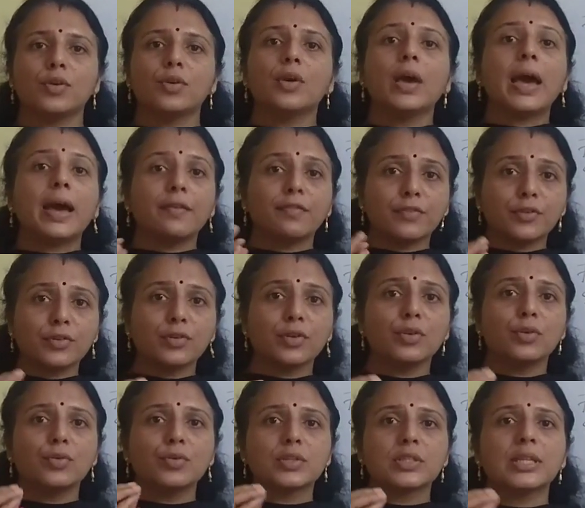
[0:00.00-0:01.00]
You have to
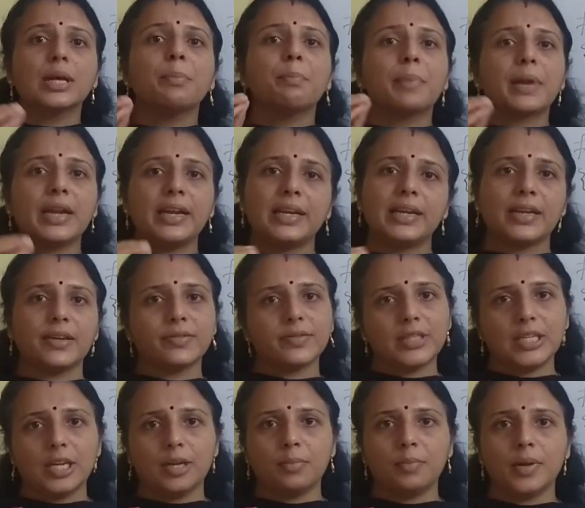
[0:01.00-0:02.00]
use the printf
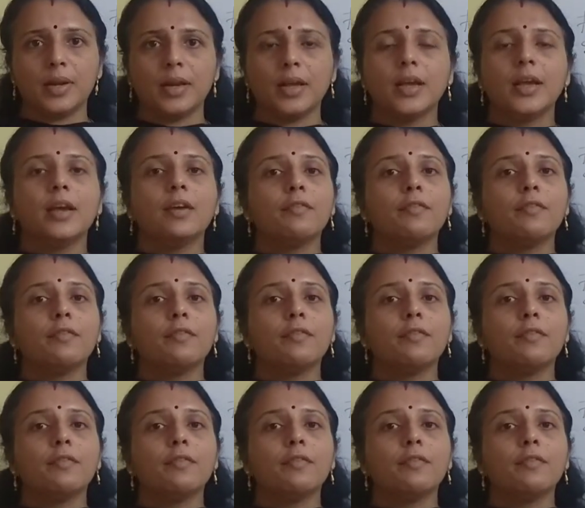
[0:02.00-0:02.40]
statement.